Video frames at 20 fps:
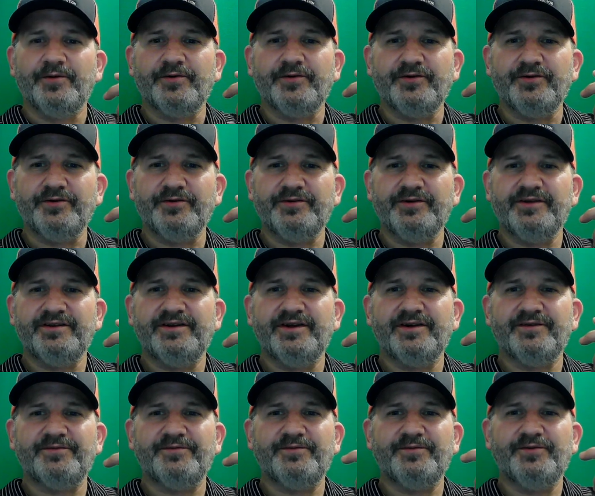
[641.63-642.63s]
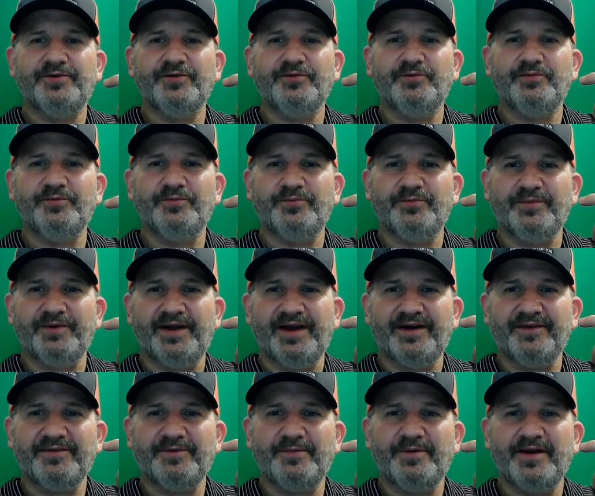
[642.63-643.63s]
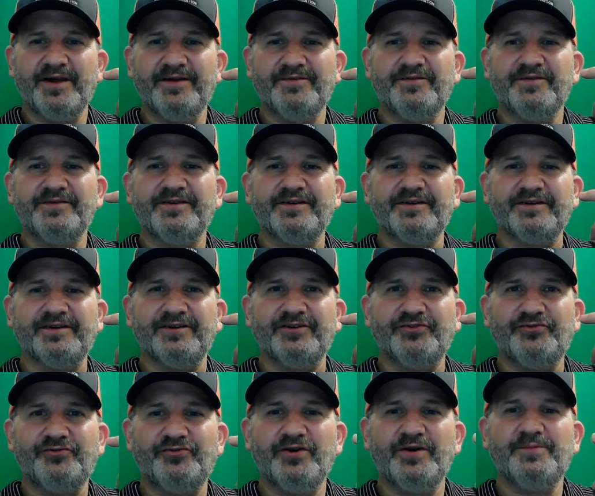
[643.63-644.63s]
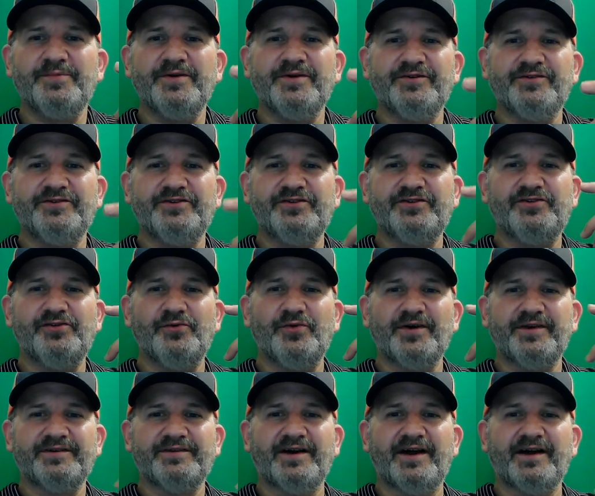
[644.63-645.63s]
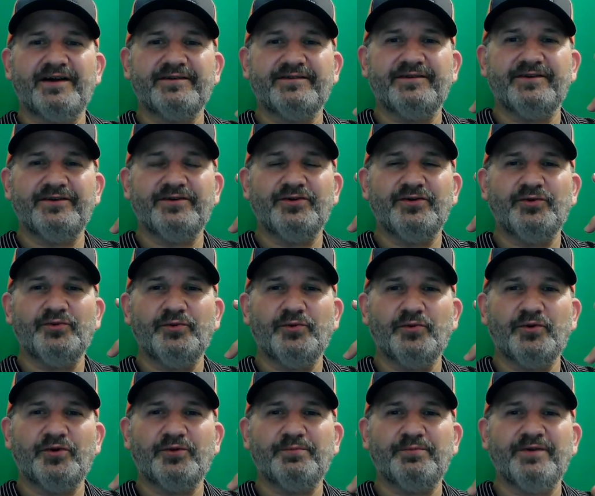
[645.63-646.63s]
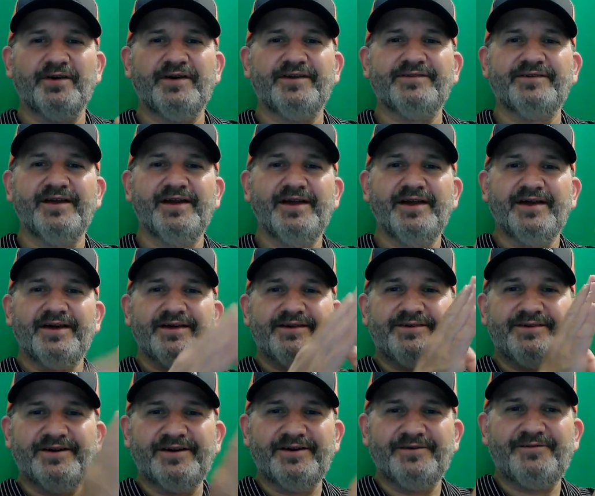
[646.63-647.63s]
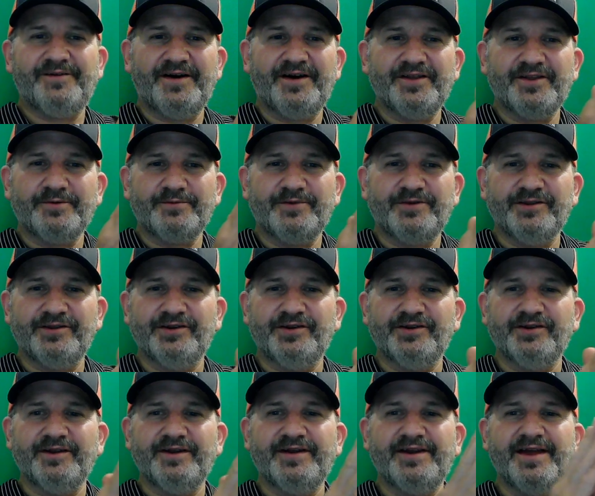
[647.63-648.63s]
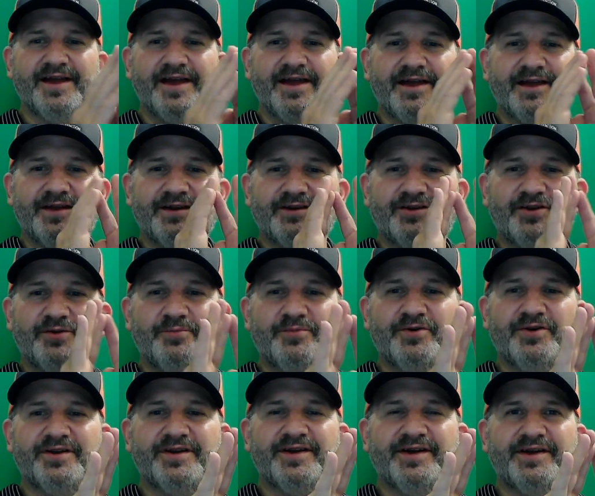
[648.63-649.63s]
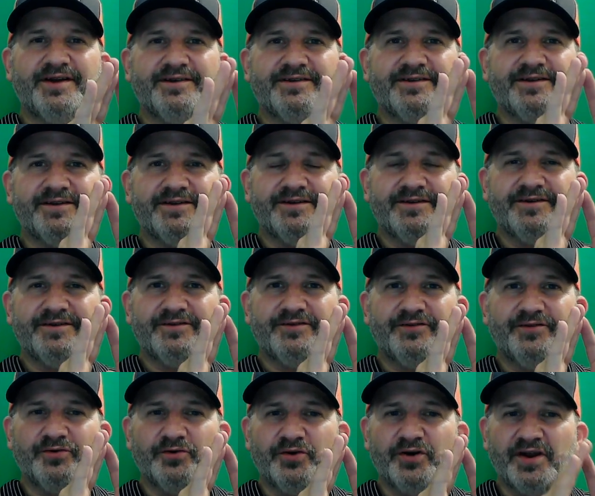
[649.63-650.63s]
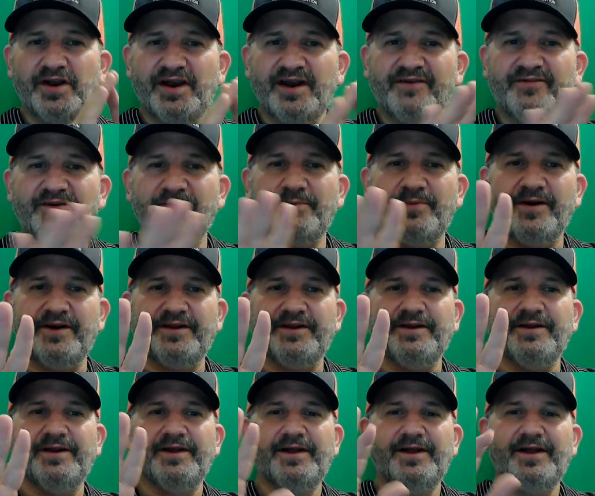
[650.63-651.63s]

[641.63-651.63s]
You need to have the behaviors that contribute to a toxic workplace, identify them clearly, and communicate to everybody